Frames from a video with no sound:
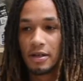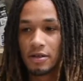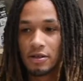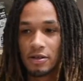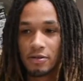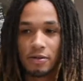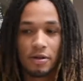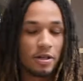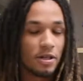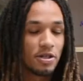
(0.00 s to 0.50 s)
to
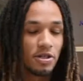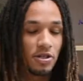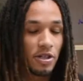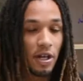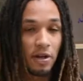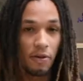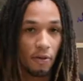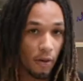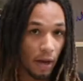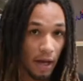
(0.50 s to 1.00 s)
really just
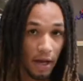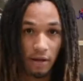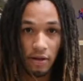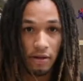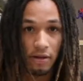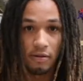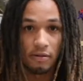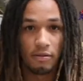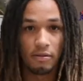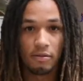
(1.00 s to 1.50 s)
interact
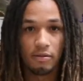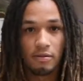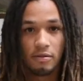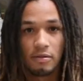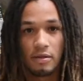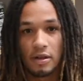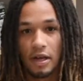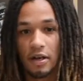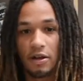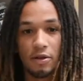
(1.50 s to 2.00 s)
and
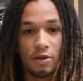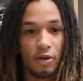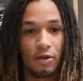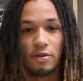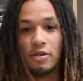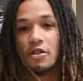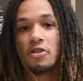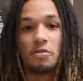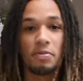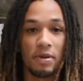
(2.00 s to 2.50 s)
kind of learn
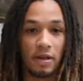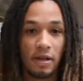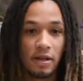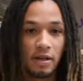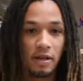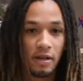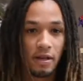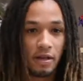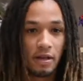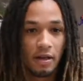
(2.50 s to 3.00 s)
this beat.
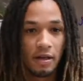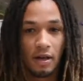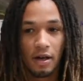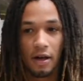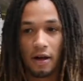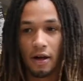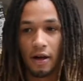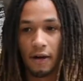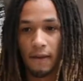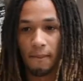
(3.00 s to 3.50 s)

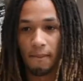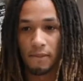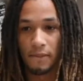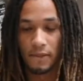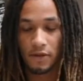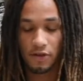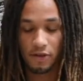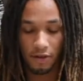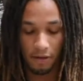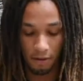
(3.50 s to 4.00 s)

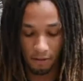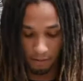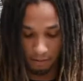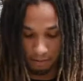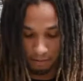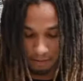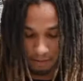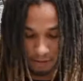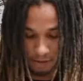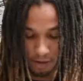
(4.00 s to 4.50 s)
So
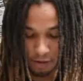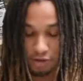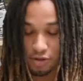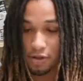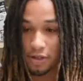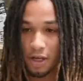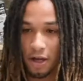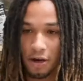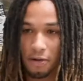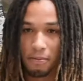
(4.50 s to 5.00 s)

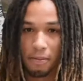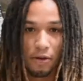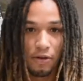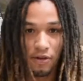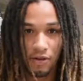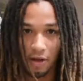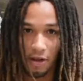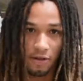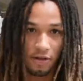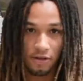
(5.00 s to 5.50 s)
usually on most
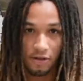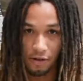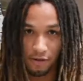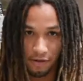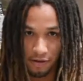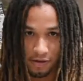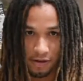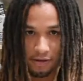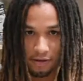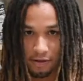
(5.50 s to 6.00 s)
solid
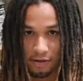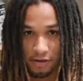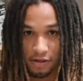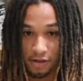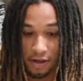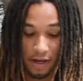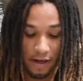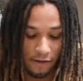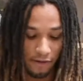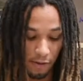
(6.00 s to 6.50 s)
surface levels, you
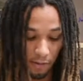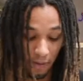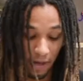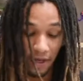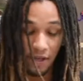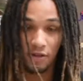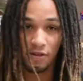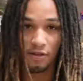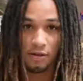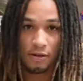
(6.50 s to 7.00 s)
have your
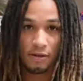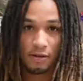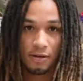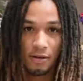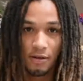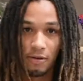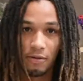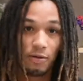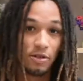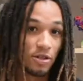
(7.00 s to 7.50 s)
bass,
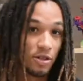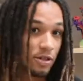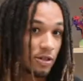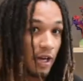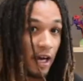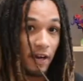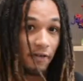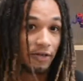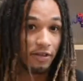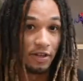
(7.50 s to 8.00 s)
which is
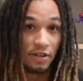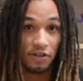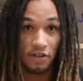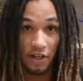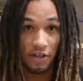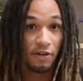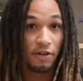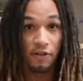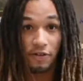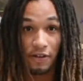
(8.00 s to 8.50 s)
kind of in the
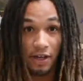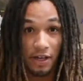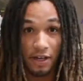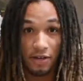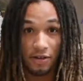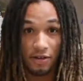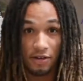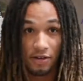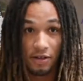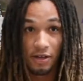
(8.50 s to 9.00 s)
center of
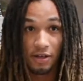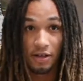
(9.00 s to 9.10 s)
things,